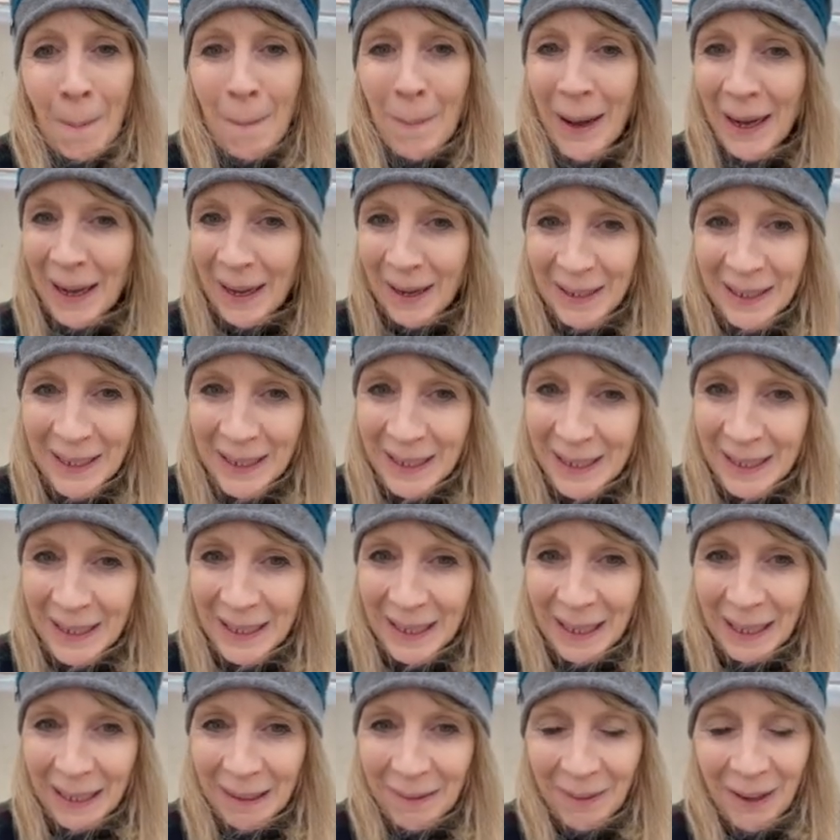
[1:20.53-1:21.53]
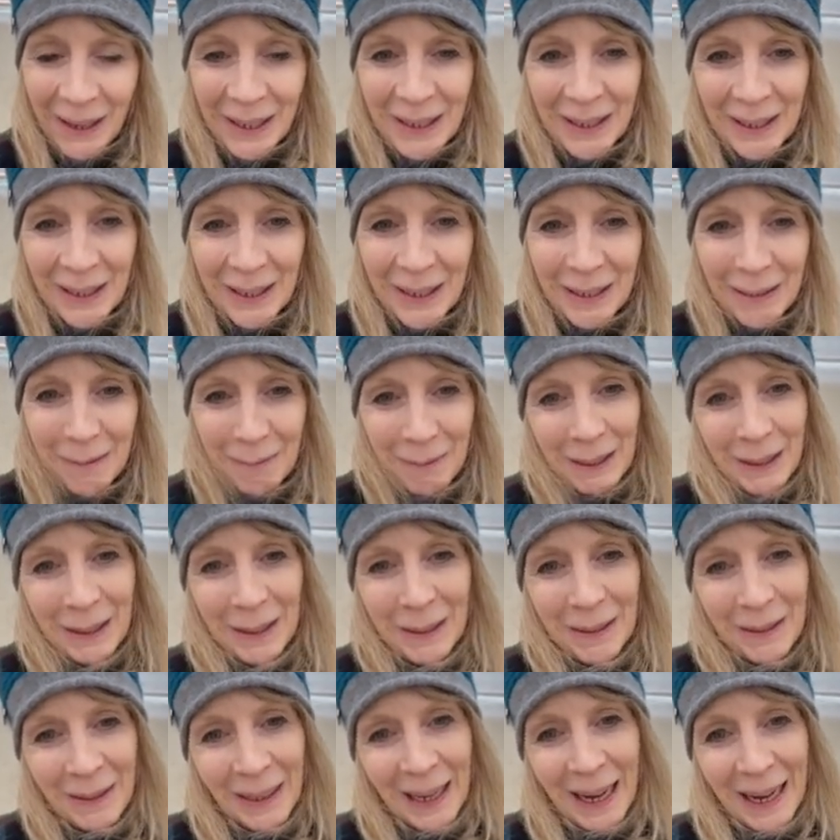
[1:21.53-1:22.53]
my artistic adventures with
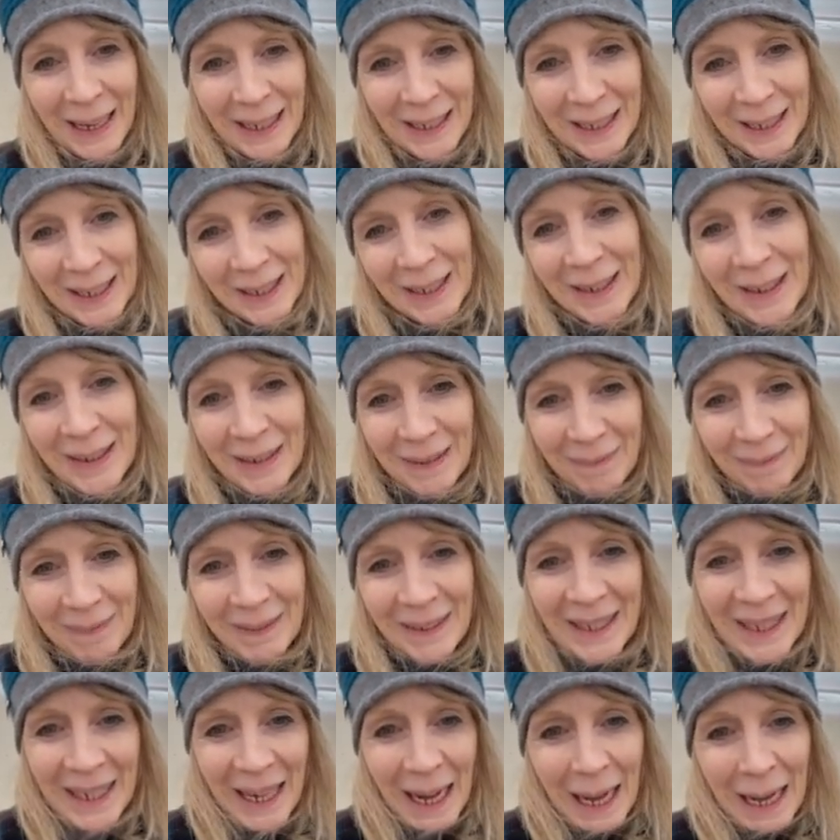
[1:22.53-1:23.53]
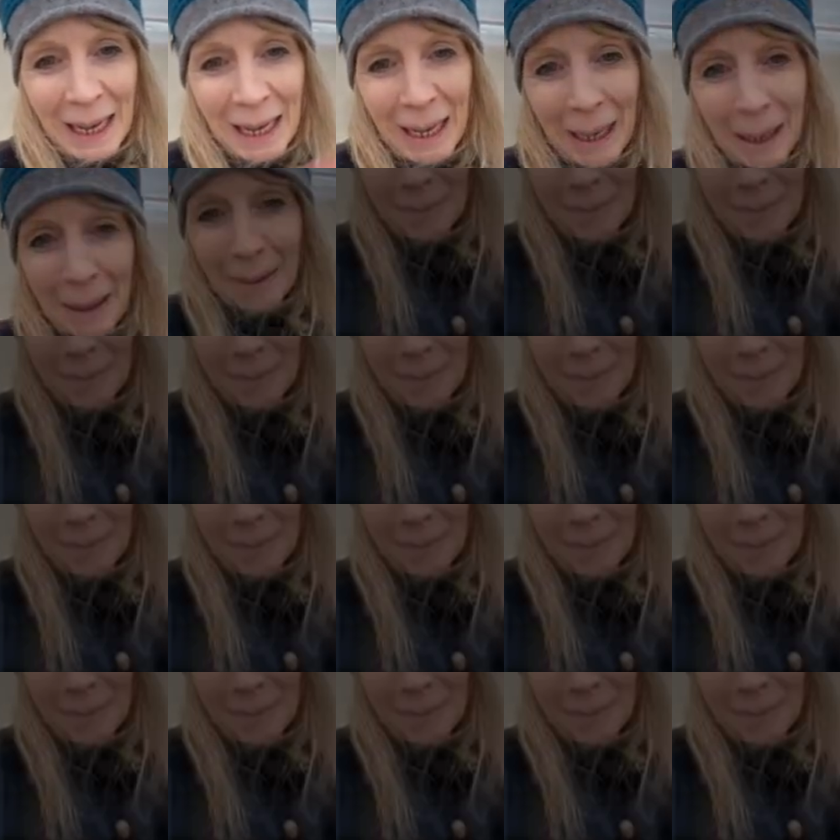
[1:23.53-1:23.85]
you next year. Take care.